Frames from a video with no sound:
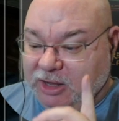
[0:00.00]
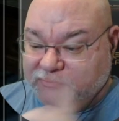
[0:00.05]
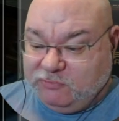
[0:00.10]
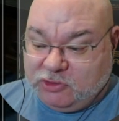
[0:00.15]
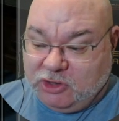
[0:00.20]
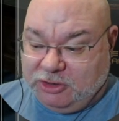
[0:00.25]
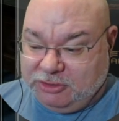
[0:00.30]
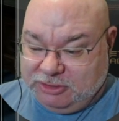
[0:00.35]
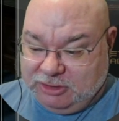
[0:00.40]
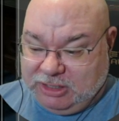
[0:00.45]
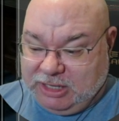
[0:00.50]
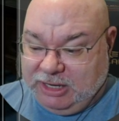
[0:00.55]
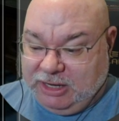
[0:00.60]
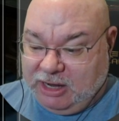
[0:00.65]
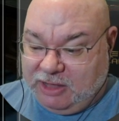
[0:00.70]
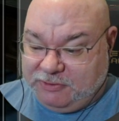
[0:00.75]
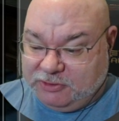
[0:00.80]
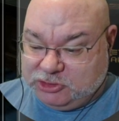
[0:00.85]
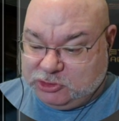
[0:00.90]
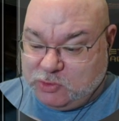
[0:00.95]
I've got
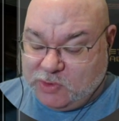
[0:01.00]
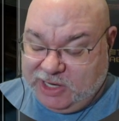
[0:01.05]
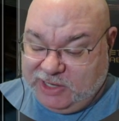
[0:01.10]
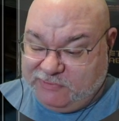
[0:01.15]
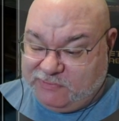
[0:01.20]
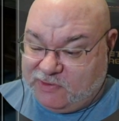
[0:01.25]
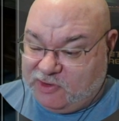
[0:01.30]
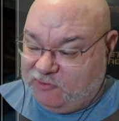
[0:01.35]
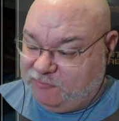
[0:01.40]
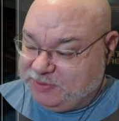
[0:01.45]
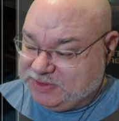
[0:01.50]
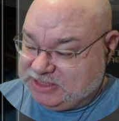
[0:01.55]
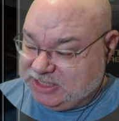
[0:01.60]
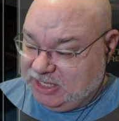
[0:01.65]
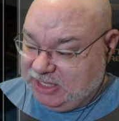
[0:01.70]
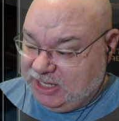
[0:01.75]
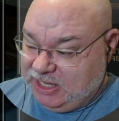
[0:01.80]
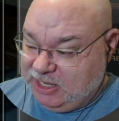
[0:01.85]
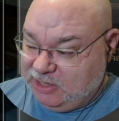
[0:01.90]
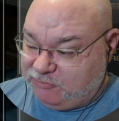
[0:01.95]
another
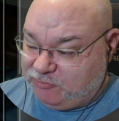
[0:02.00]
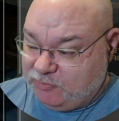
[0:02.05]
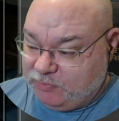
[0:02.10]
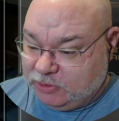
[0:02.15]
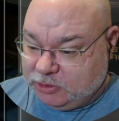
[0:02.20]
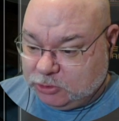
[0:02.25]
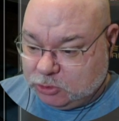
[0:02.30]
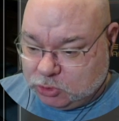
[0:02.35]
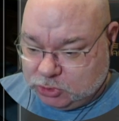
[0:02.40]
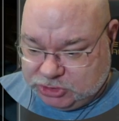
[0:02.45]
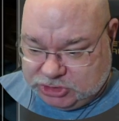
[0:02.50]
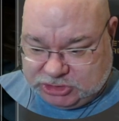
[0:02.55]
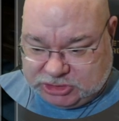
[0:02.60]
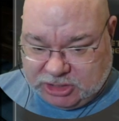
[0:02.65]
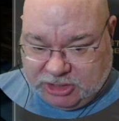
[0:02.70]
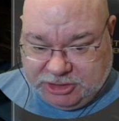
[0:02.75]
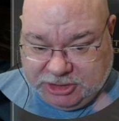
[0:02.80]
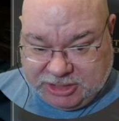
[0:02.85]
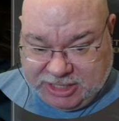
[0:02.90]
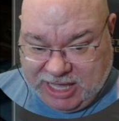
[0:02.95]
25% here from the
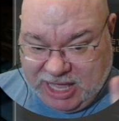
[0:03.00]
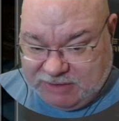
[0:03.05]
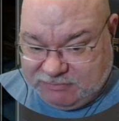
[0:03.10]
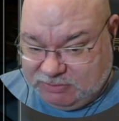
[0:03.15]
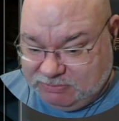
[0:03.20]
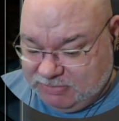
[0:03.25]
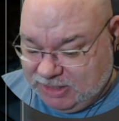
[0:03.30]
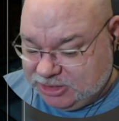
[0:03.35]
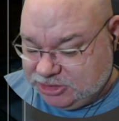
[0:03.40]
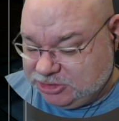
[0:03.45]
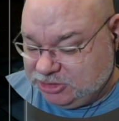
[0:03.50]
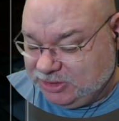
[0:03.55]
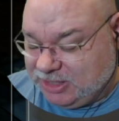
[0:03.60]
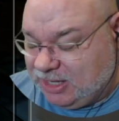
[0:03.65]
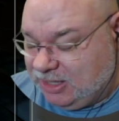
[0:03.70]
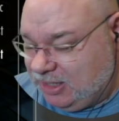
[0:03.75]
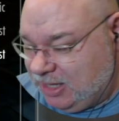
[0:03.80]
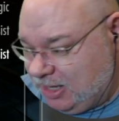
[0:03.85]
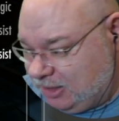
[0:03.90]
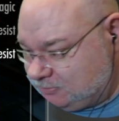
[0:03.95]
Lordstone, and I haven't mentioned
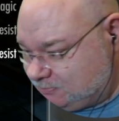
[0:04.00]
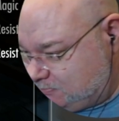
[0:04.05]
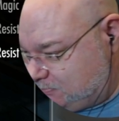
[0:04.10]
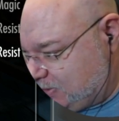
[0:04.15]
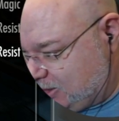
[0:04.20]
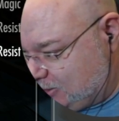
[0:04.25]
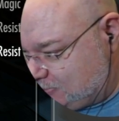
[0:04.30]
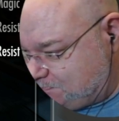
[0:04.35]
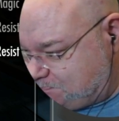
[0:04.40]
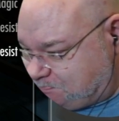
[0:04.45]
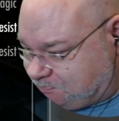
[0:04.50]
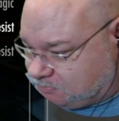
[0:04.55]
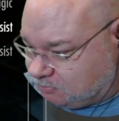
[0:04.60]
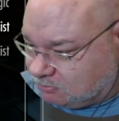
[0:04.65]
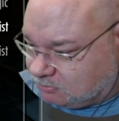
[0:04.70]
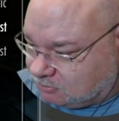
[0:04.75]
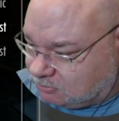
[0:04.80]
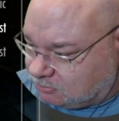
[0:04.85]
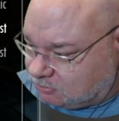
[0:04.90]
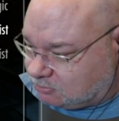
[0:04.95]
that yet, but
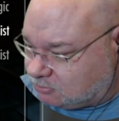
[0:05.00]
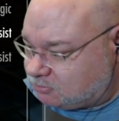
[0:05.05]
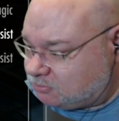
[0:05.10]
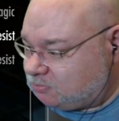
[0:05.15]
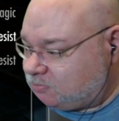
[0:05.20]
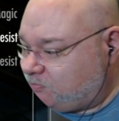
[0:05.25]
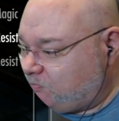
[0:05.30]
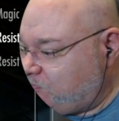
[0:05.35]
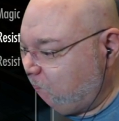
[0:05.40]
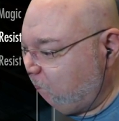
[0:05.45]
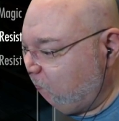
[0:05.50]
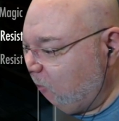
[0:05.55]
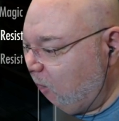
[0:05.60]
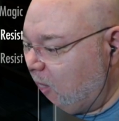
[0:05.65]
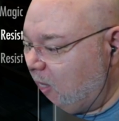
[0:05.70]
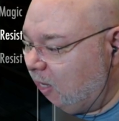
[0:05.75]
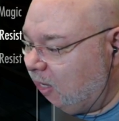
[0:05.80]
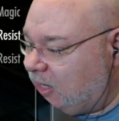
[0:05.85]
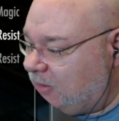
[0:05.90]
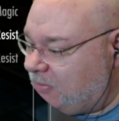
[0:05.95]

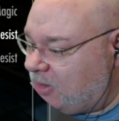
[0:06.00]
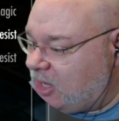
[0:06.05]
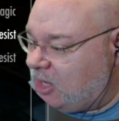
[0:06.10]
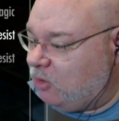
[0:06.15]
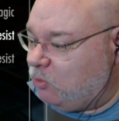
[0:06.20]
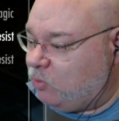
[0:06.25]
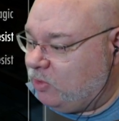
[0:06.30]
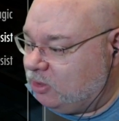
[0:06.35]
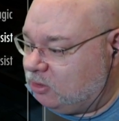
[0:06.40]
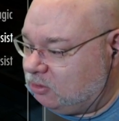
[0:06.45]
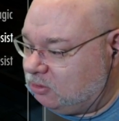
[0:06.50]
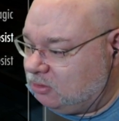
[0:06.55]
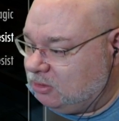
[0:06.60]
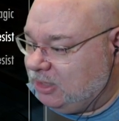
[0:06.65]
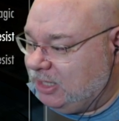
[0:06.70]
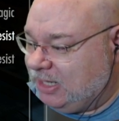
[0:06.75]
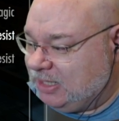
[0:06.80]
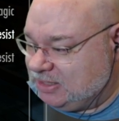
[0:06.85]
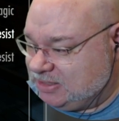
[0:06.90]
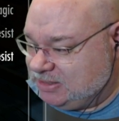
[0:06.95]
I will
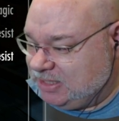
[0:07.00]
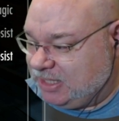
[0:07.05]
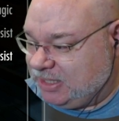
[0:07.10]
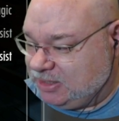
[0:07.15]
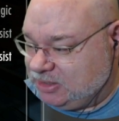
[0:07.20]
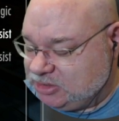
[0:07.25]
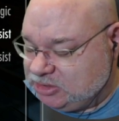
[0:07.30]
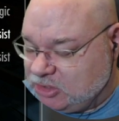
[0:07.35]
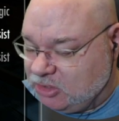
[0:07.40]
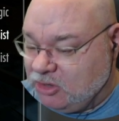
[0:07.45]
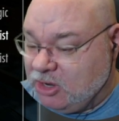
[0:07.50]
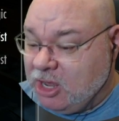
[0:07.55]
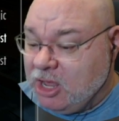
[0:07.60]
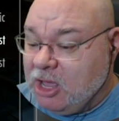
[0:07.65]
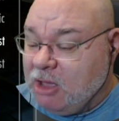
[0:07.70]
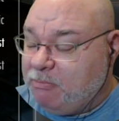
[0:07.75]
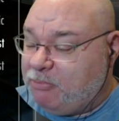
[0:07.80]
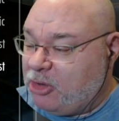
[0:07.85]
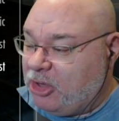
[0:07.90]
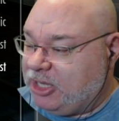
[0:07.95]
in a second. So
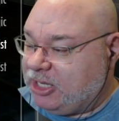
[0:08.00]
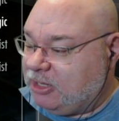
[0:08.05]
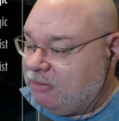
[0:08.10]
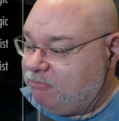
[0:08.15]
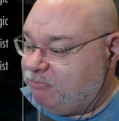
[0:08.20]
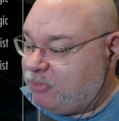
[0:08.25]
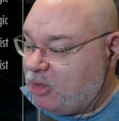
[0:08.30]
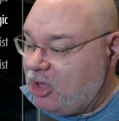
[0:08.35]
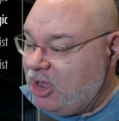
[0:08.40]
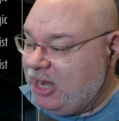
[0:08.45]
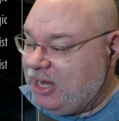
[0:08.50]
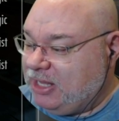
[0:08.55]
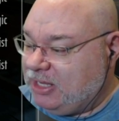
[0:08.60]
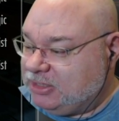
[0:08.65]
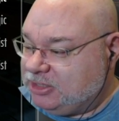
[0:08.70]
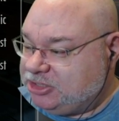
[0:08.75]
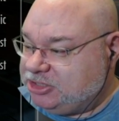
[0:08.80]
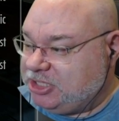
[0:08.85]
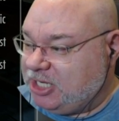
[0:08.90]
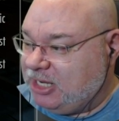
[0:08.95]
by combining
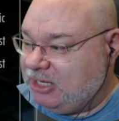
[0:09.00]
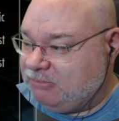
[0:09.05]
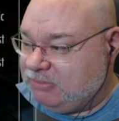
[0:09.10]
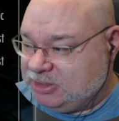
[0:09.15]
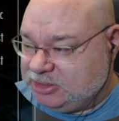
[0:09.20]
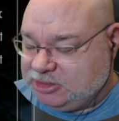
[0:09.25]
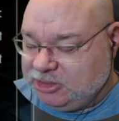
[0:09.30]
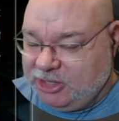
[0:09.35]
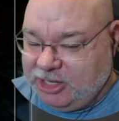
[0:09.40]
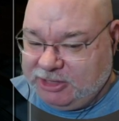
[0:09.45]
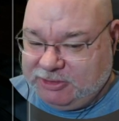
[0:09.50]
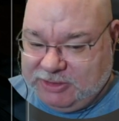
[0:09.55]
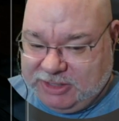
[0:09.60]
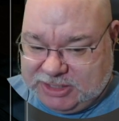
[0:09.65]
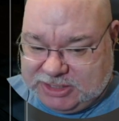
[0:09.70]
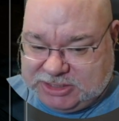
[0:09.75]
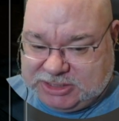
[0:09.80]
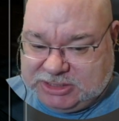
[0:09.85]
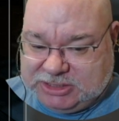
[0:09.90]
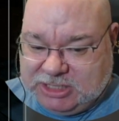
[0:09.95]
enchantments like
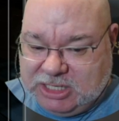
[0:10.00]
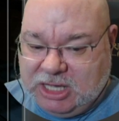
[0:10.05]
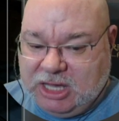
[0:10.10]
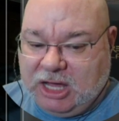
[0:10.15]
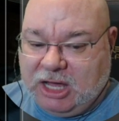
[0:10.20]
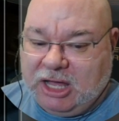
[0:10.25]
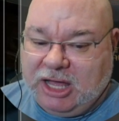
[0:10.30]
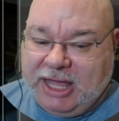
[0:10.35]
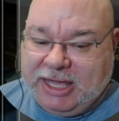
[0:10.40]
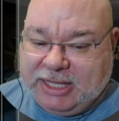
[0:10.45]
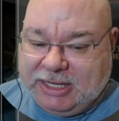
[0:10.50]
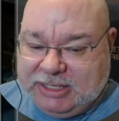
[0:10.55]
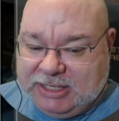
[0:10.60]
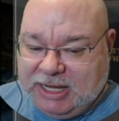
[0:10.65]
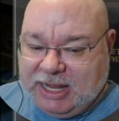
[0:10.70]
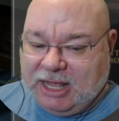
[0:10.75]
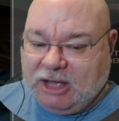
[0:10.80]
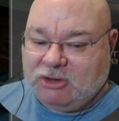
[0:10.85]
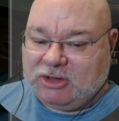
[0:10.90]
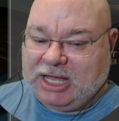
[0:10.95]
this, I can
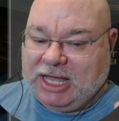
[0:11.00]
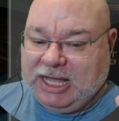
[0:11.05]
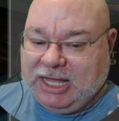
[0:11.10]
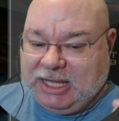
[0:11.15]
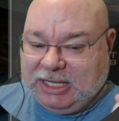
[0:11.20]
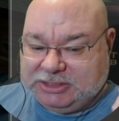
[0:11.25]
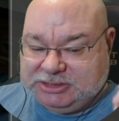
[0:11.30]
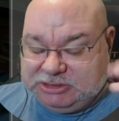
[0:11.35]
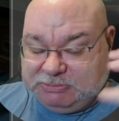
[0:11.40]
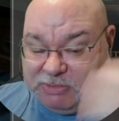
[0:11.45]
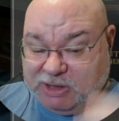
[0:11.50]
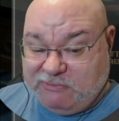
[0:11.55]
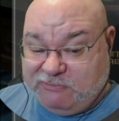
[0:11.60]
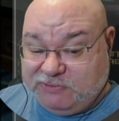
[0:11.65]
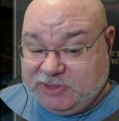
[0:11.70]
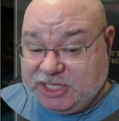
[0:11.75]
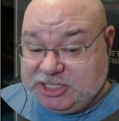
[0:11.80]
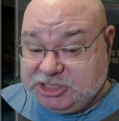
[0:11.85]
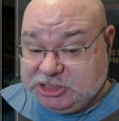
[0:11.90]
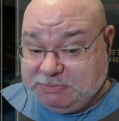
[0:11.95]
now cast my
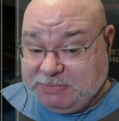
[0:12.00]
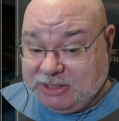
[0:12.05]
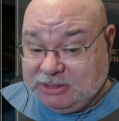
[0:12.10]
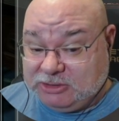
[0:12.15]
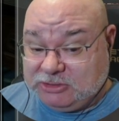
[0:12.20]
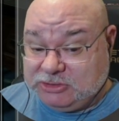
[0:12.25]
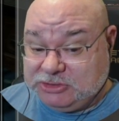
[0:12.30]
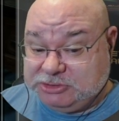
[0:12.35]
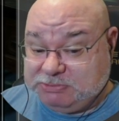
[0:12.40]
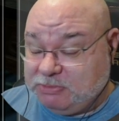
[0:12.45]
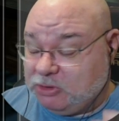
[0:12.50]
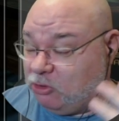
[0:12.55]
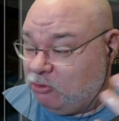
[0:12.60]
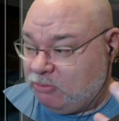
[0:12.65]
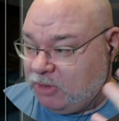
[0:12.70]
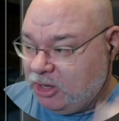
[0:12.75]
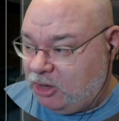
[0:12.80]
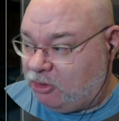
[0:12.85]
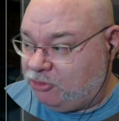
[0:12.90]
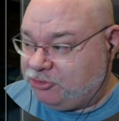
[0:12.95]
flesh spells, or
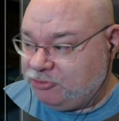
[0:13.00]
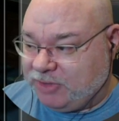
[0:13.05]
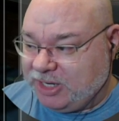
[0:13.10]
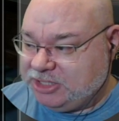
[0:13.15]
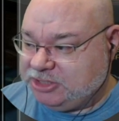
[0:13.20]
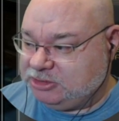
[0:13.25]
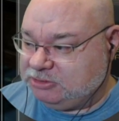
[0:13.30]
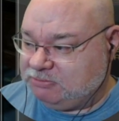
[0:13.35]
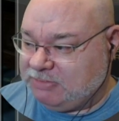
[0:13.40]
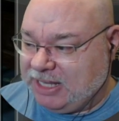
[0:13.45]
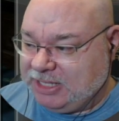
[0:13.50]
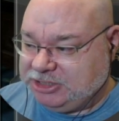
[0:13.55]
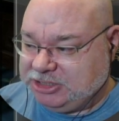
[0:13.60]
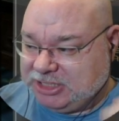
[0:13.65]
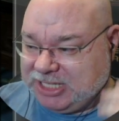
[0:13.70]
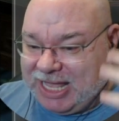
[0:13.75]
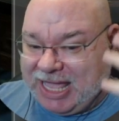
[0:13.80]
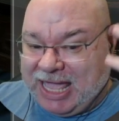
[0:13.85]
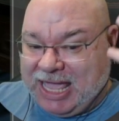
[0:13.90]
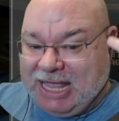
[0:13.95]
my alteration
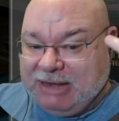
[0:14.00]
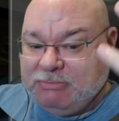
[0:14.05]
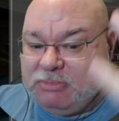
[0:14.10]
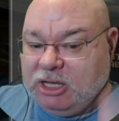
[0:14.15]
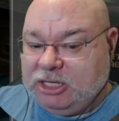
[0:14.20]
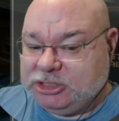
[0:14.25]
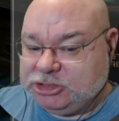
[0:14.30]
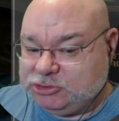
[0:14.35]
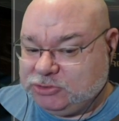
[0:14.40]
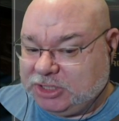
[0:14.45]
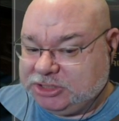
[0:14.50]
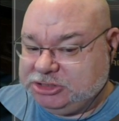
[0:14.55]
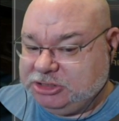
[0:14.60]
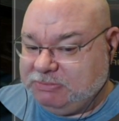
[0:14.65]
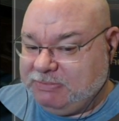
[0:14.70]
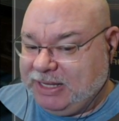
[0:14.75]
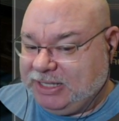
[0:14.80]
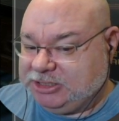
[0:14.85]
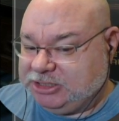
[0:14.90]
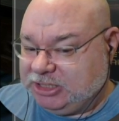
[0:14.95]
magic, and my
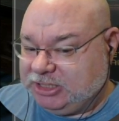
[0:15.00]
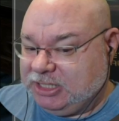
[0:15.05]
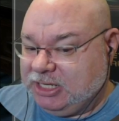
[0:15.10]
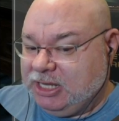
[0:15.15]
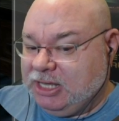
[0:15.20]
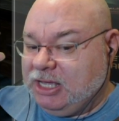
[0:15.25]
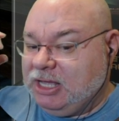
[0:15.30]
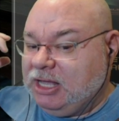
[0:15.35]
destruction magic